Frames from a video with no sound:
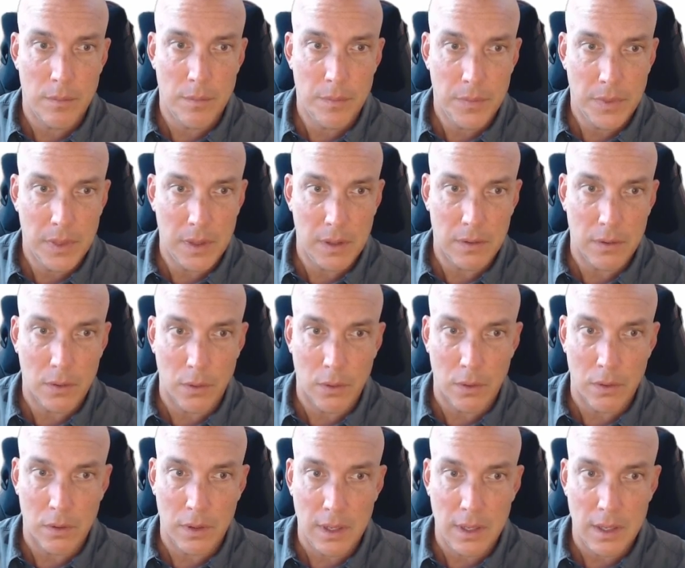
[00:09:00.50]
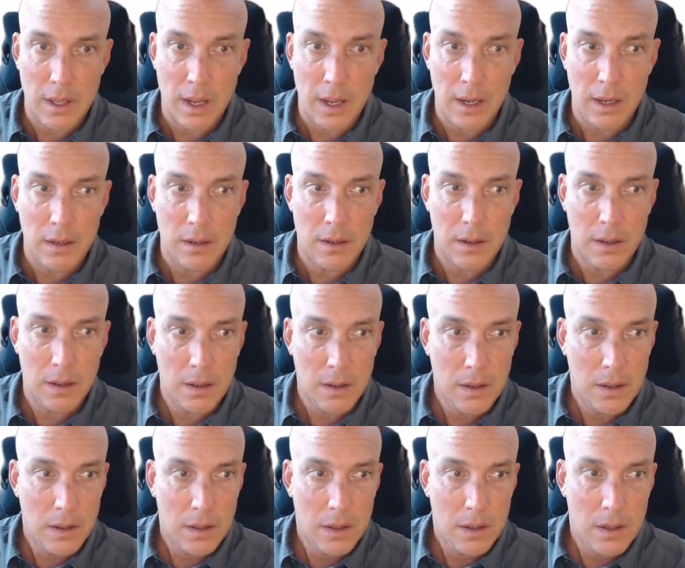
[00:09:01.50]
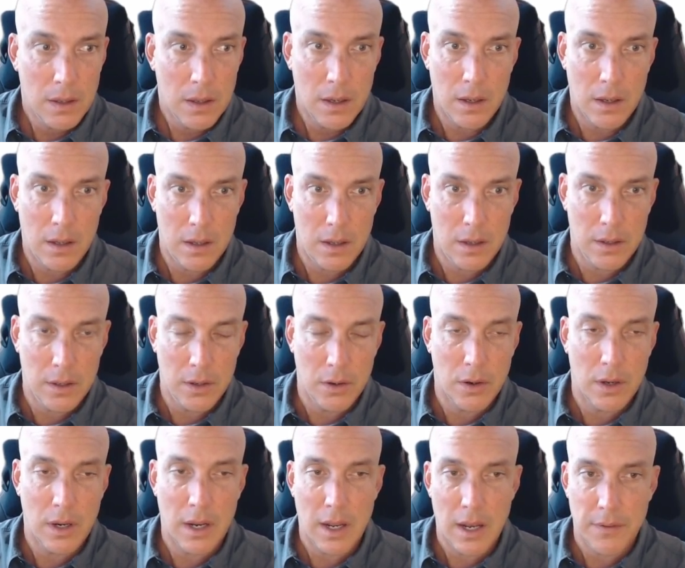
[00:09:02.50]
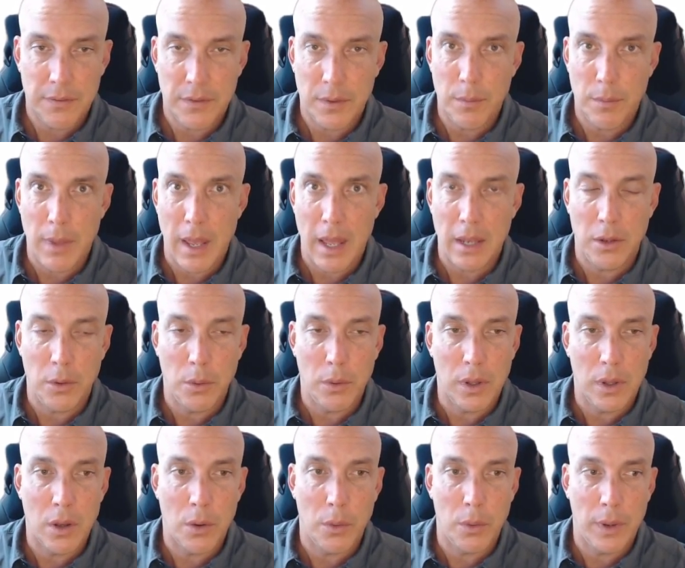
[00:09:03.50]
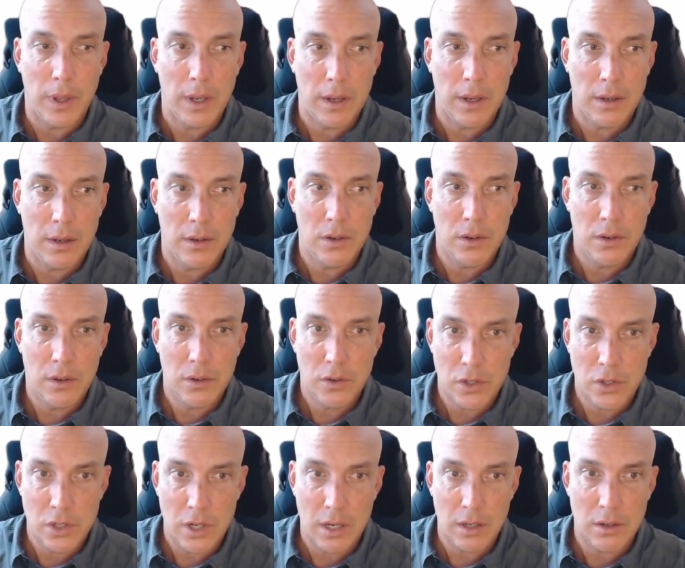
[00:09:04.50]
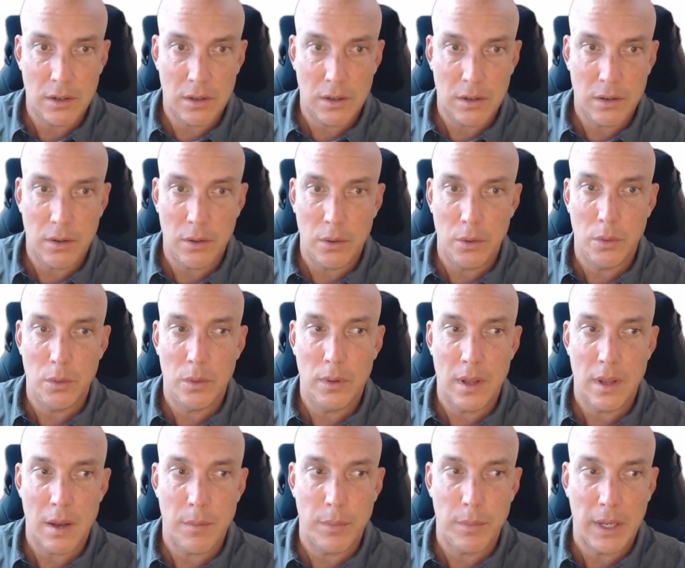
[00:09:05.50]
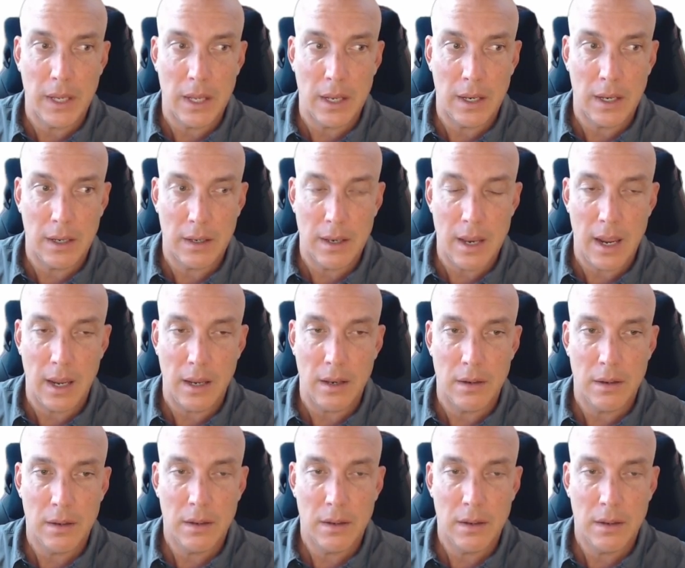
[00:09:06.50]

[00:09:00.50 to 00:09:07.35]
this early date, you're going to have to manually go in and change it to that beginning date.